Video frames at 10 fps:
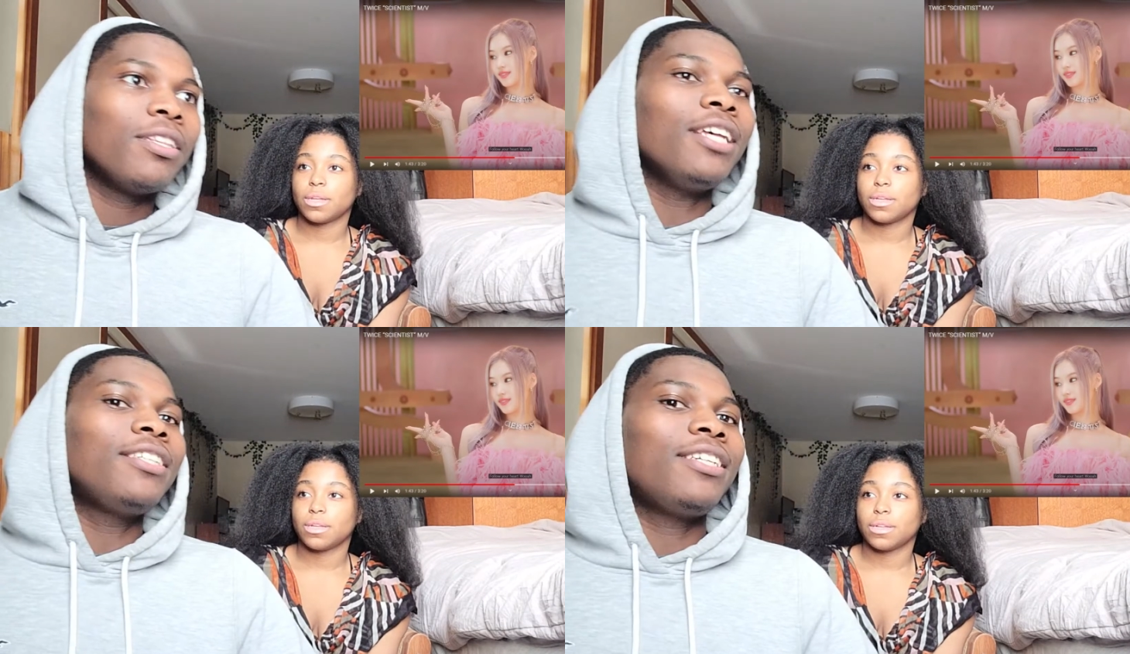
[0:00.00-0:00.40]

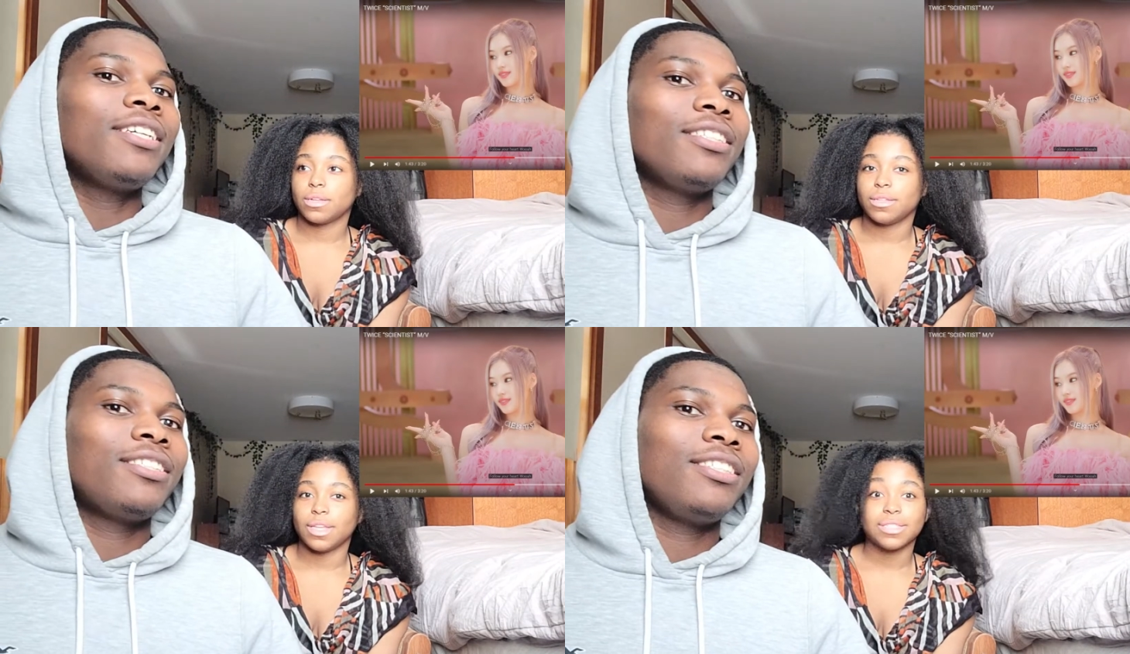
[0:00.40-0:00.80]

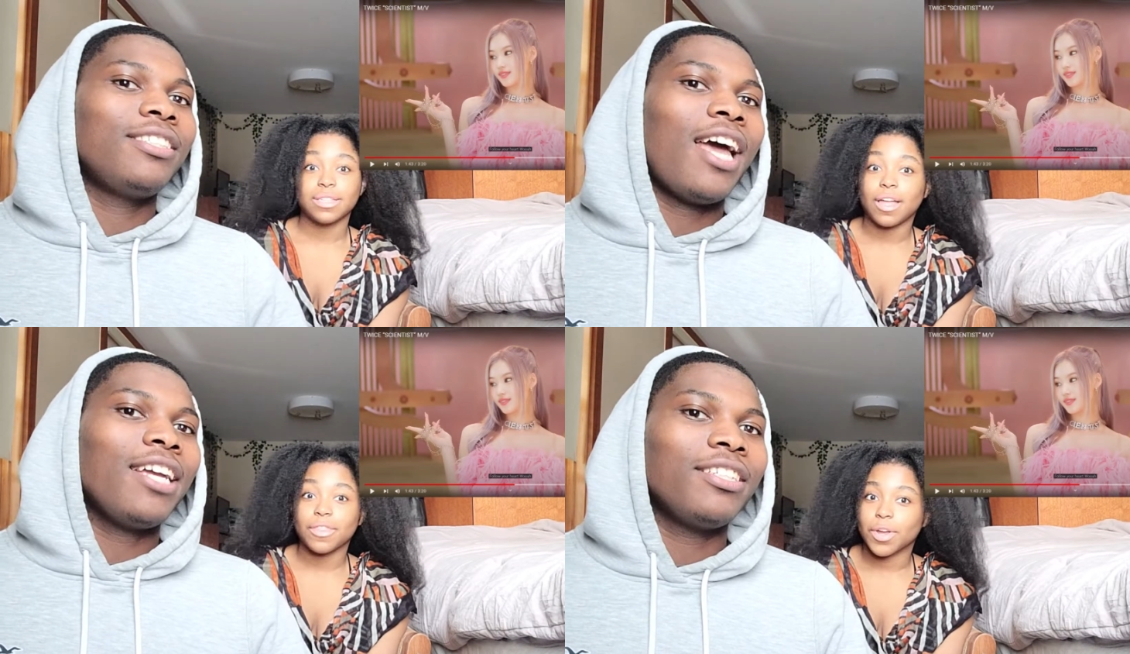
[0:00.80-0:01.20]
Speaker 1: Listen, That's
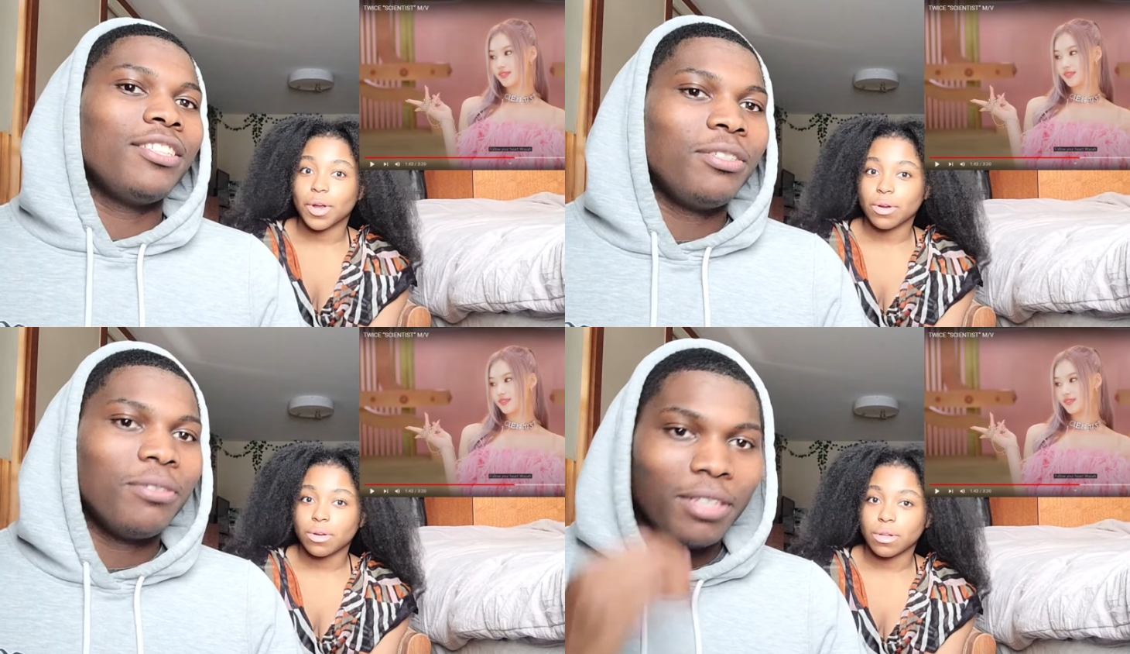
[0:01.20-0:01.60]
she's
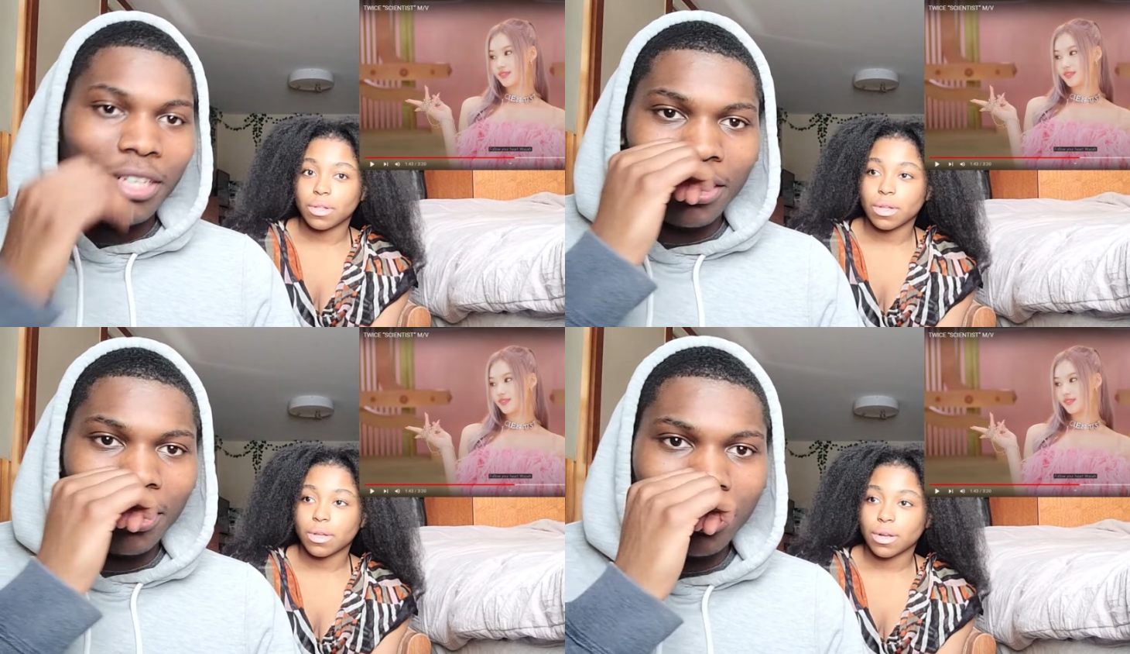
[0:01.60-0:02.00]
acting.
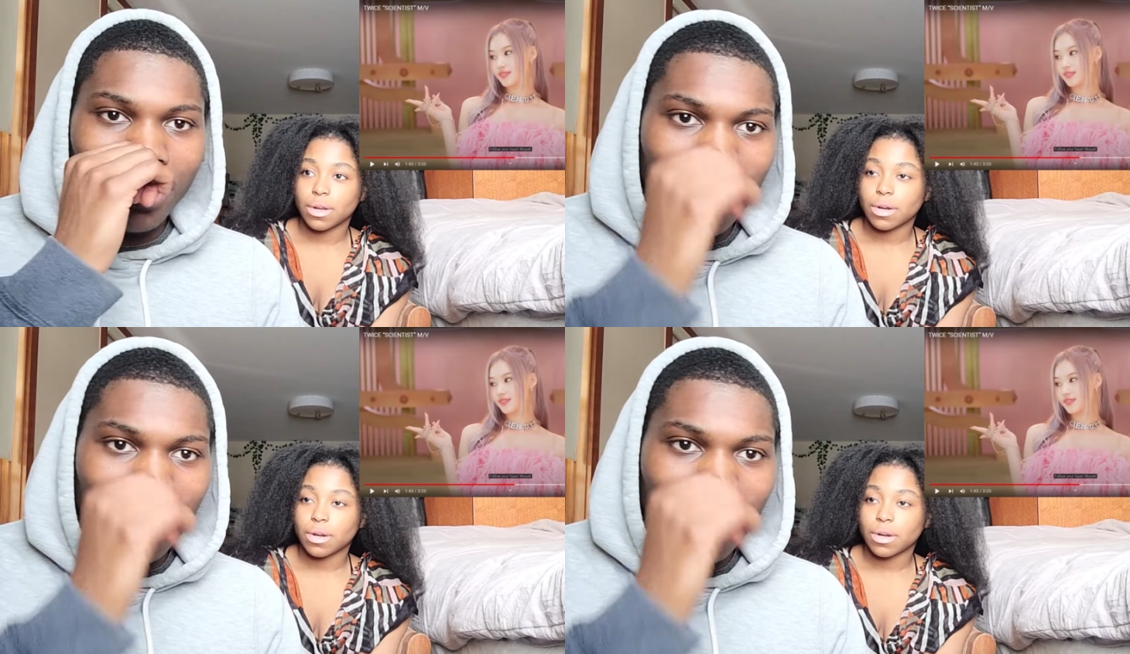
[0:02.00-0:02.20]
Listen,